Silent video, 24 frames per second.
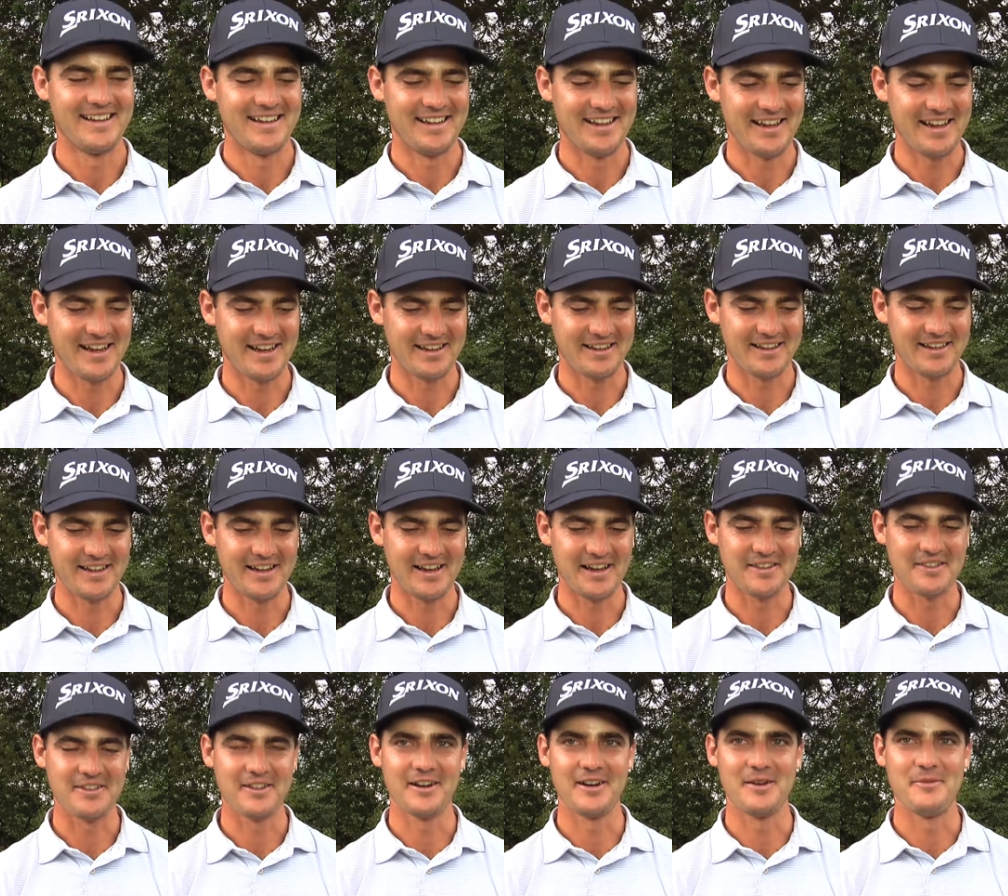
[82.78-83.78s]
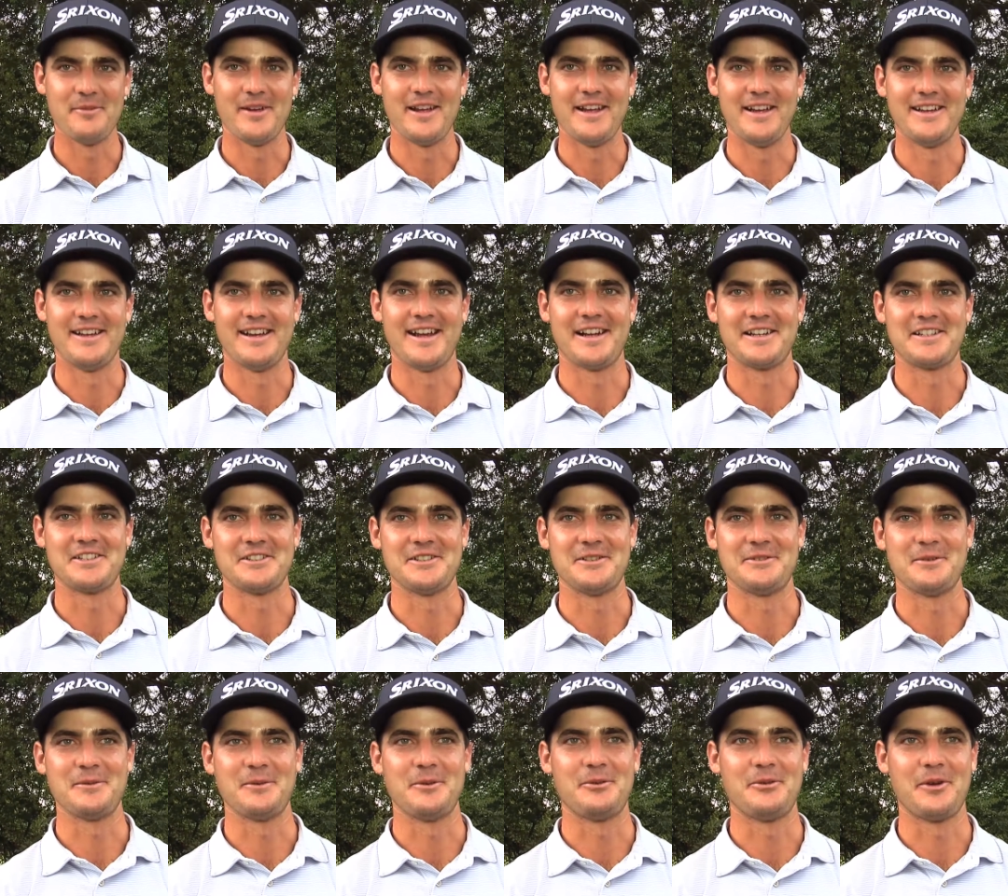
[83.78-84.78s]
Yeah, yeah, I thought I made it actually
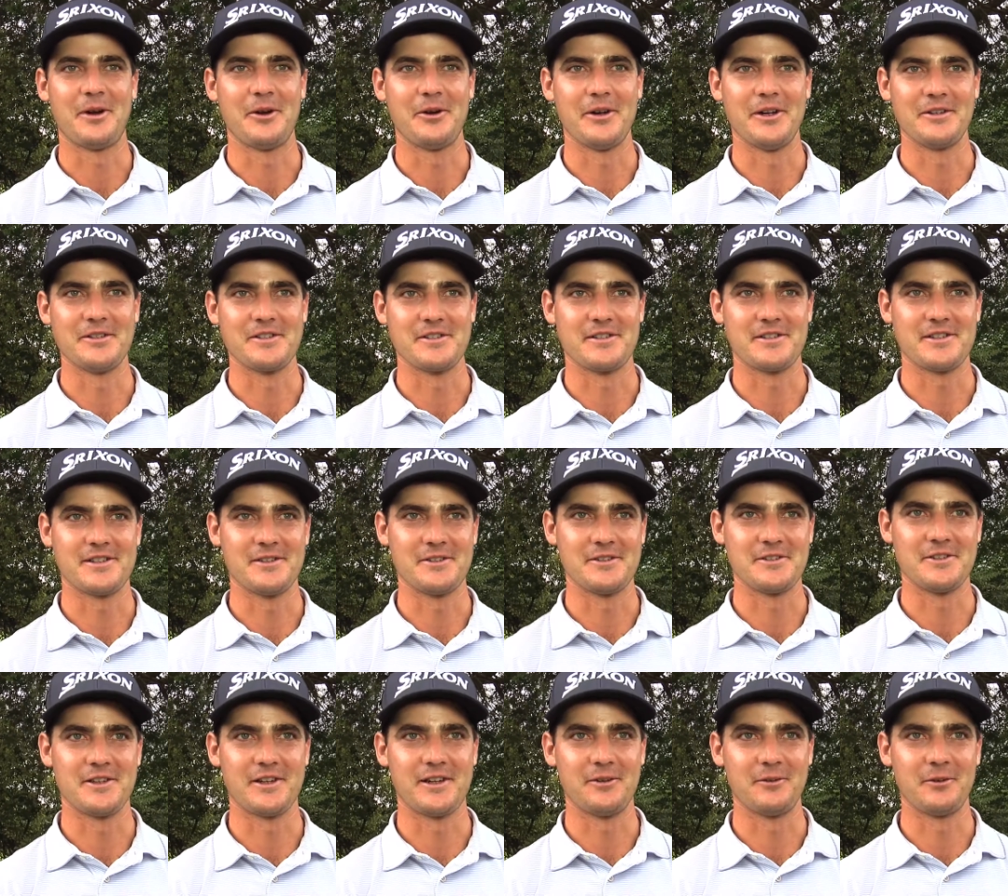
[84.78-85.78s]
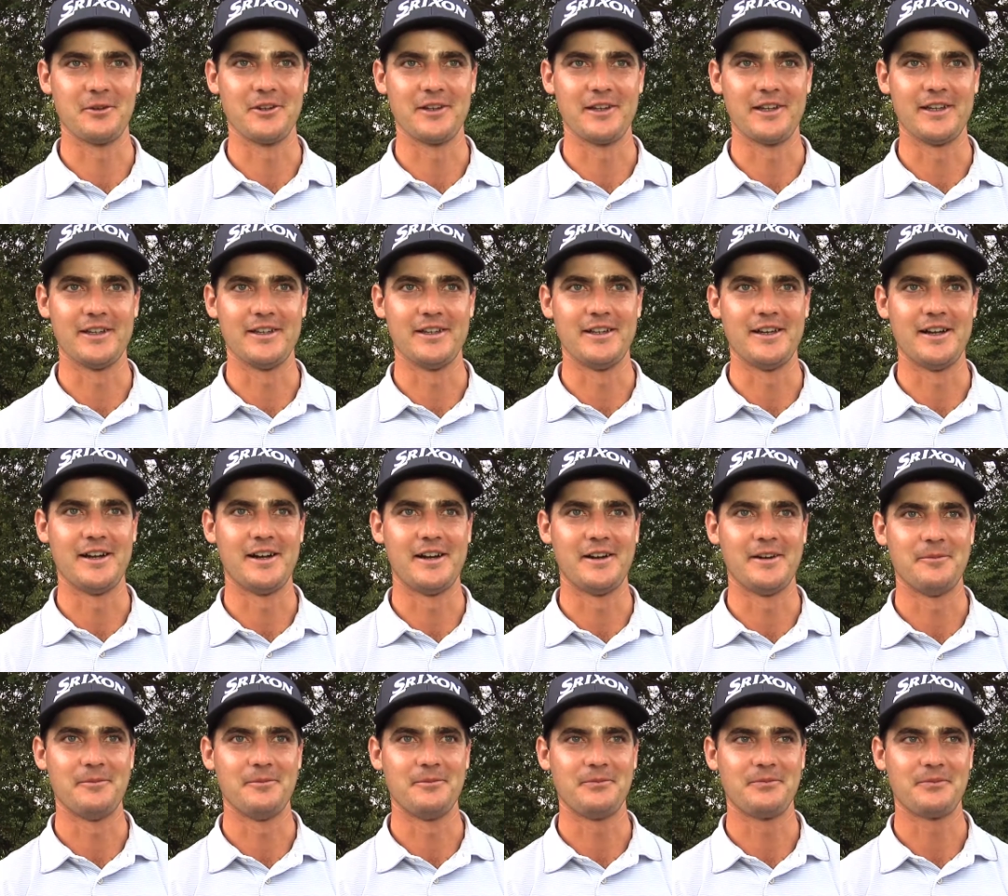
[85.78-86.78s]
from the fairway. It was, it was looking really good.
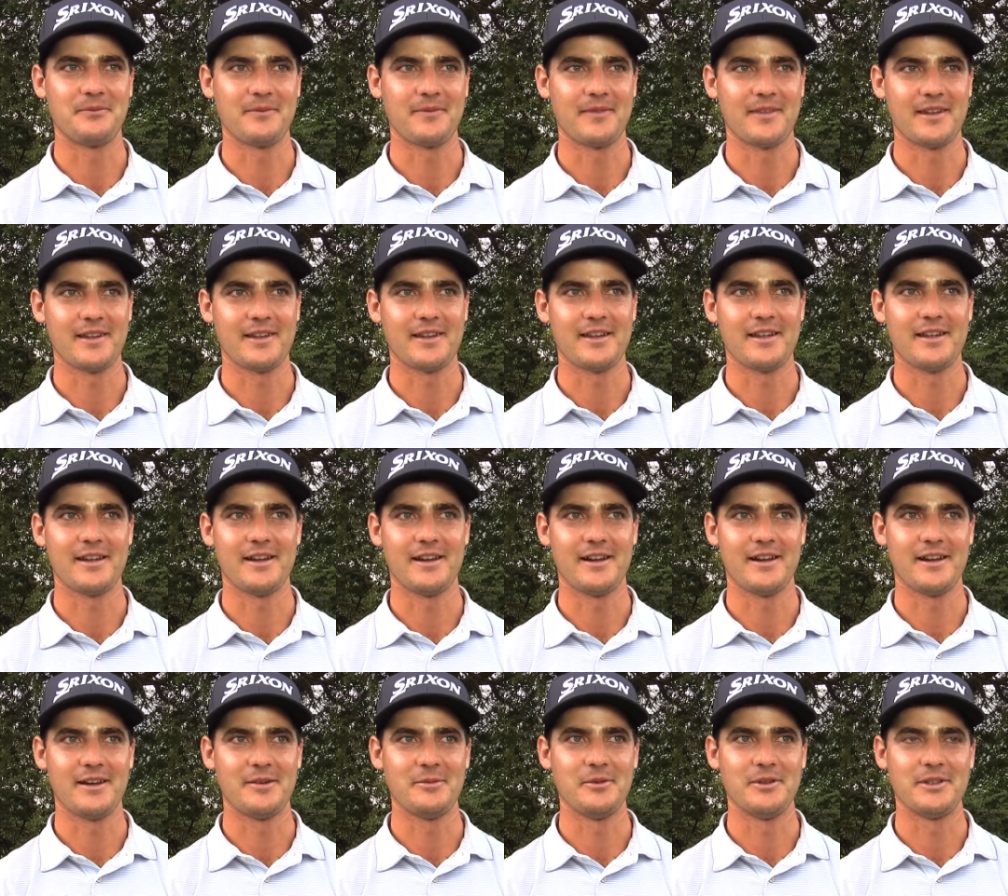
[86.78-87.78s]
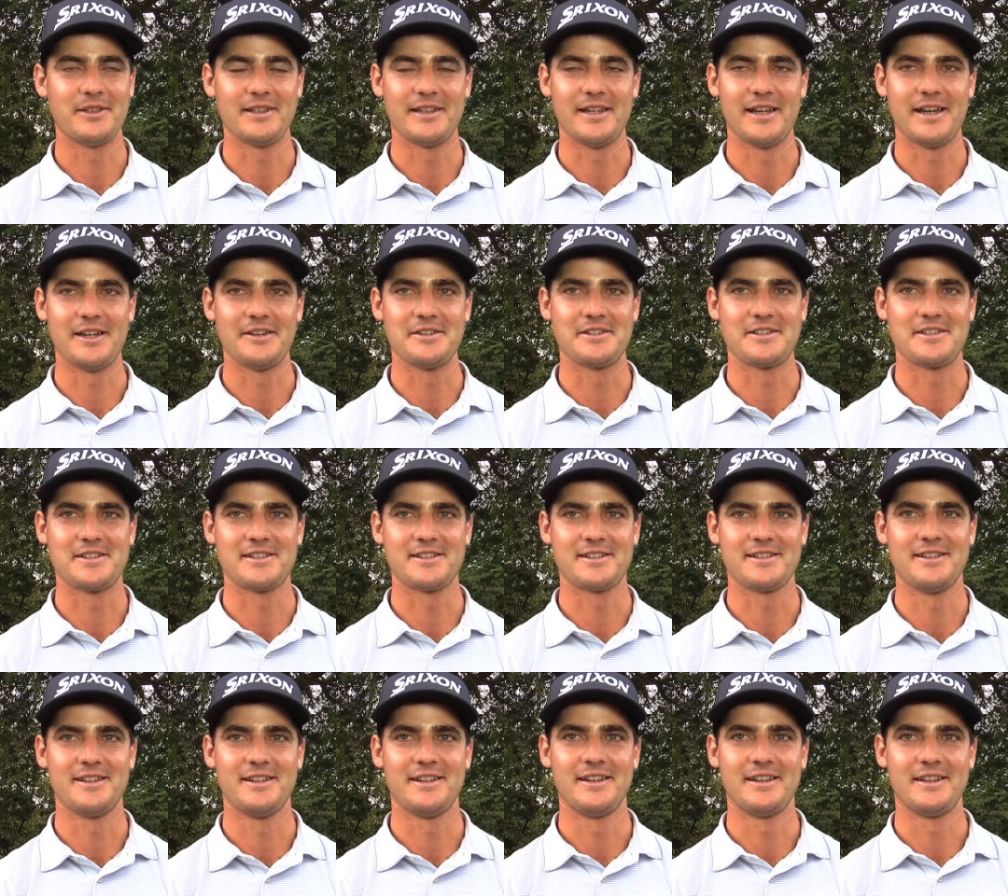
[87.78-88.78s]
Um, uh, but yeah, it was
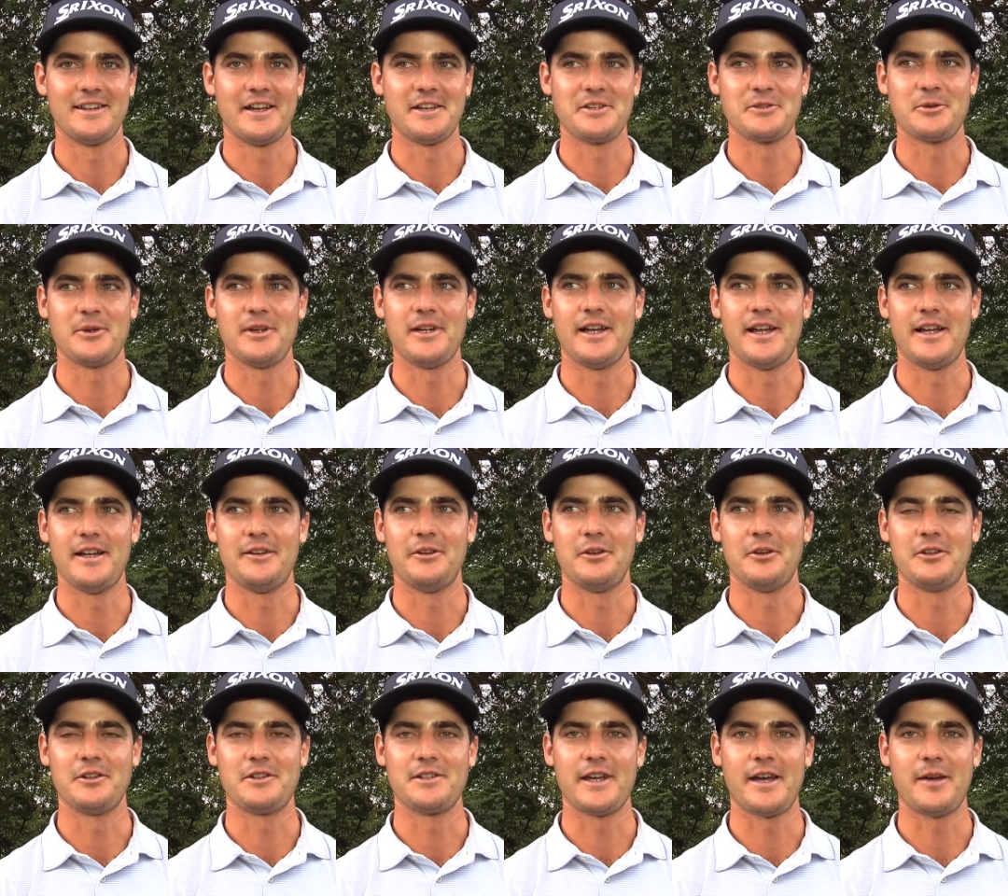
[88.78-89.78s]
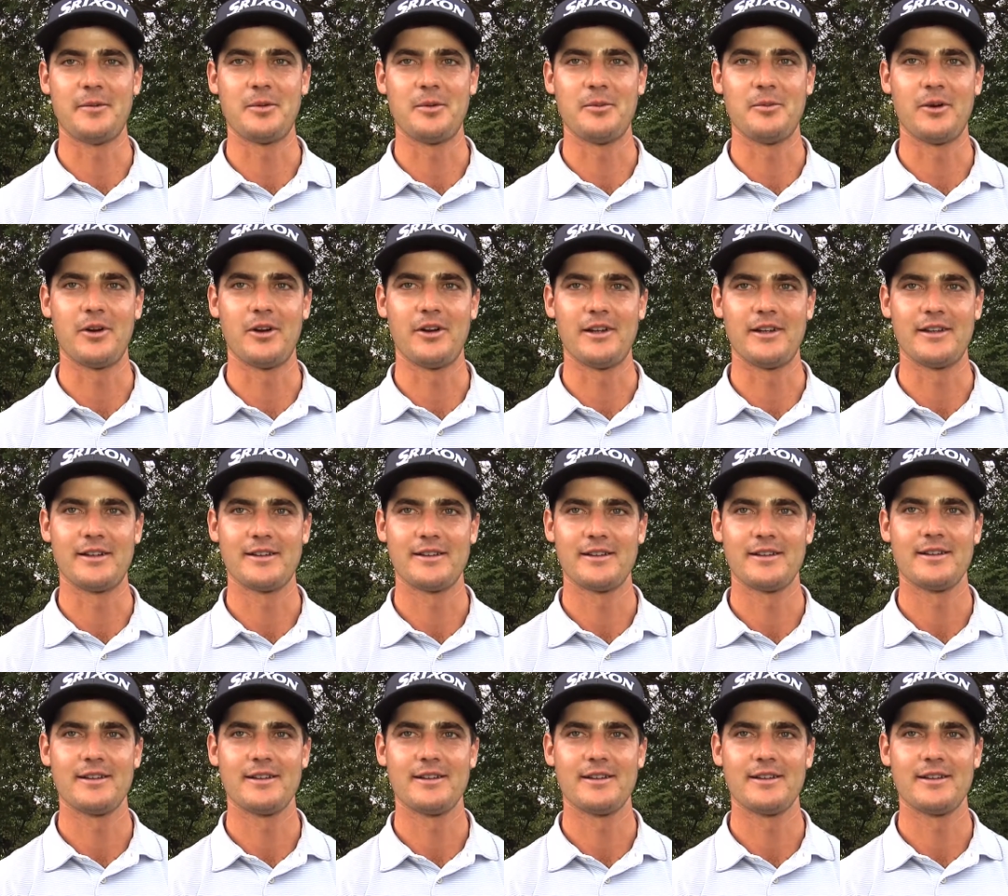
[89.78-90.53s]
a nice way to end it, a little tapping birdie.